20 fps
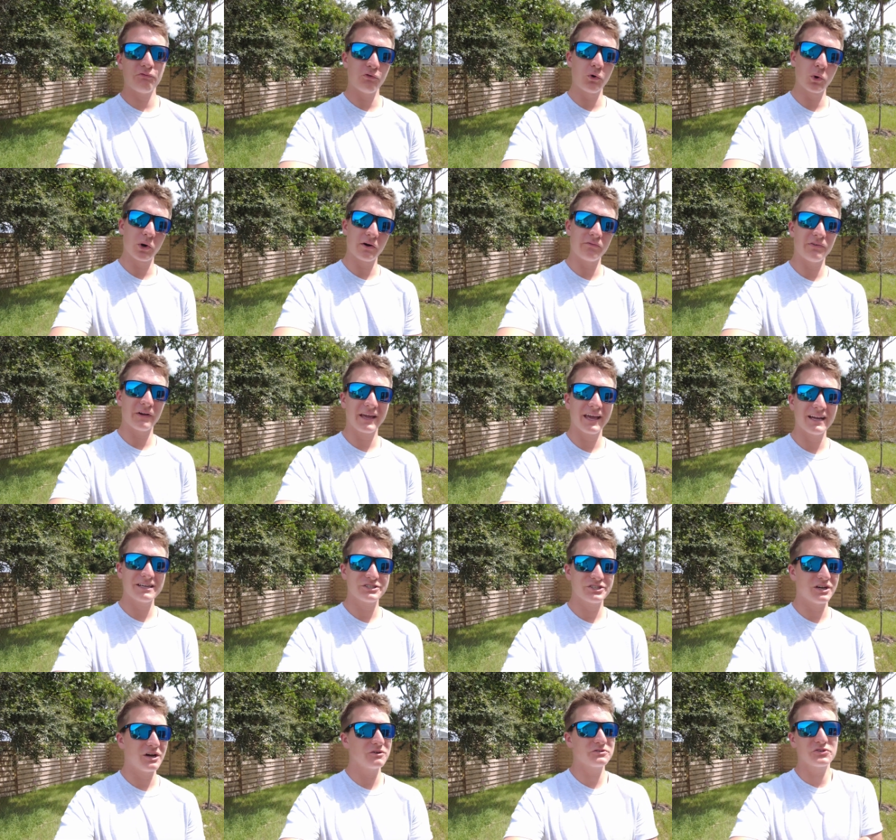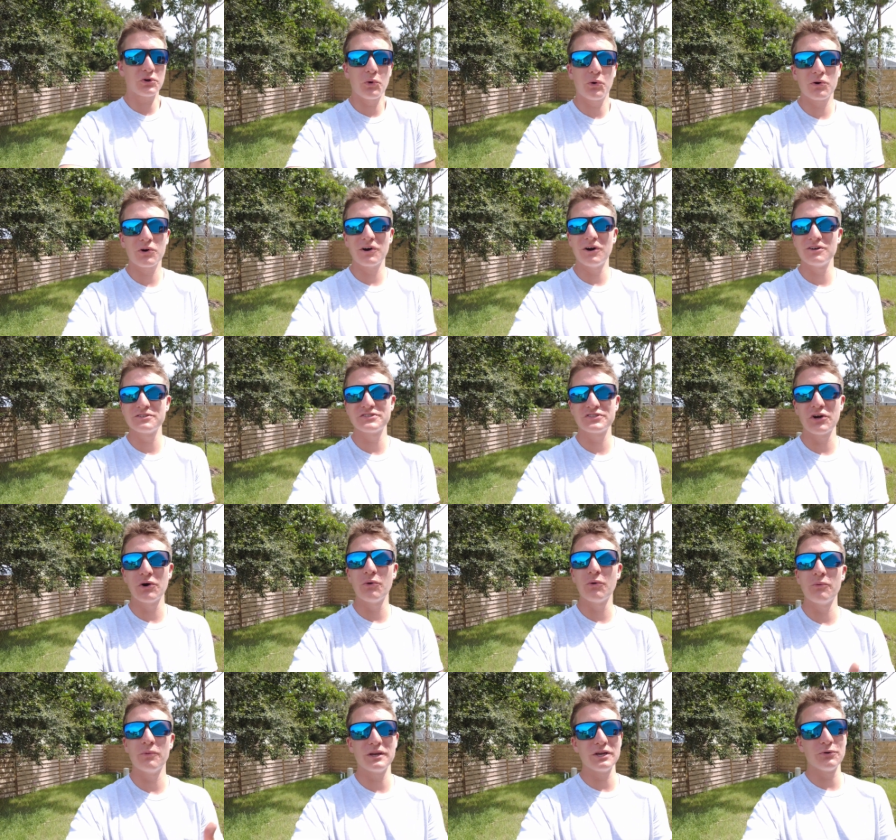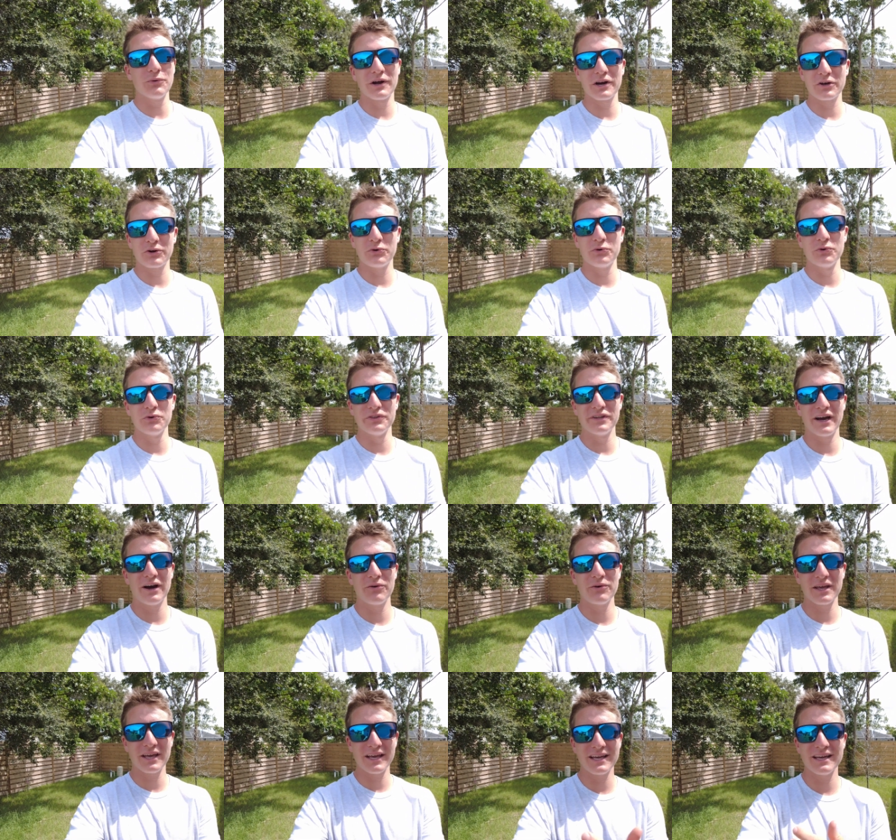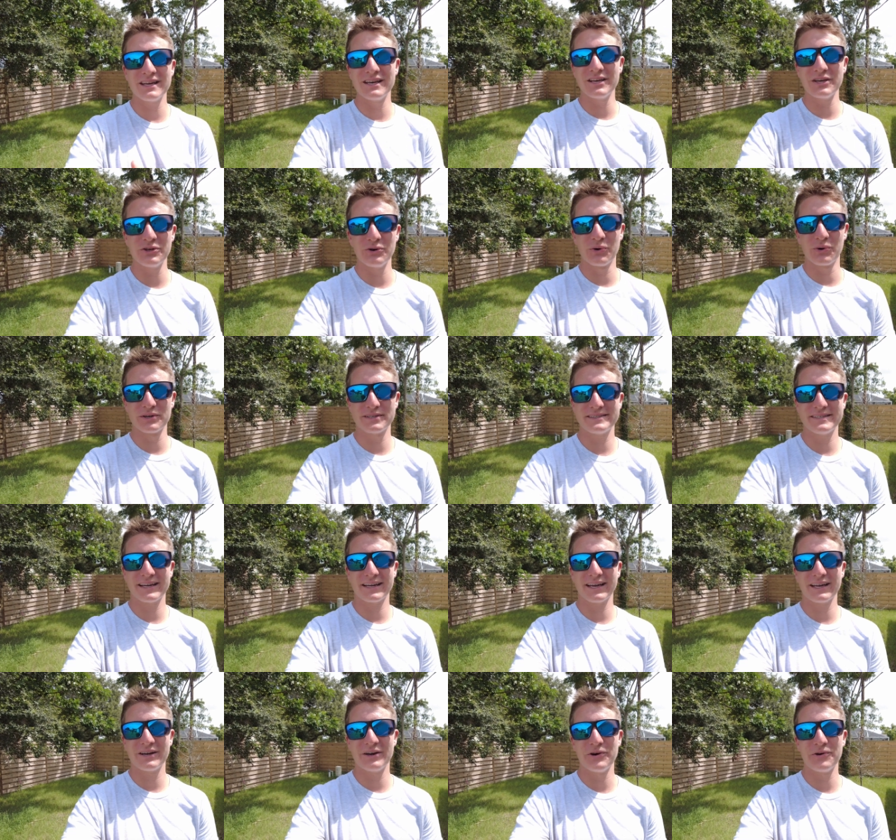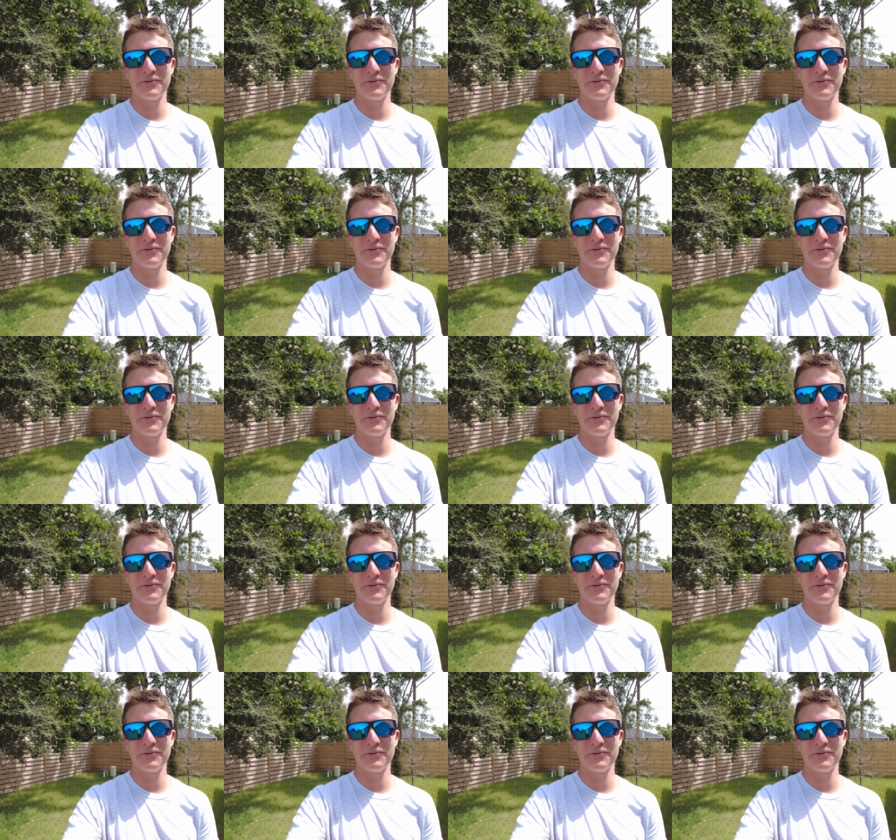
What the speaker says: for a vacation house or also when you want to cool down in your second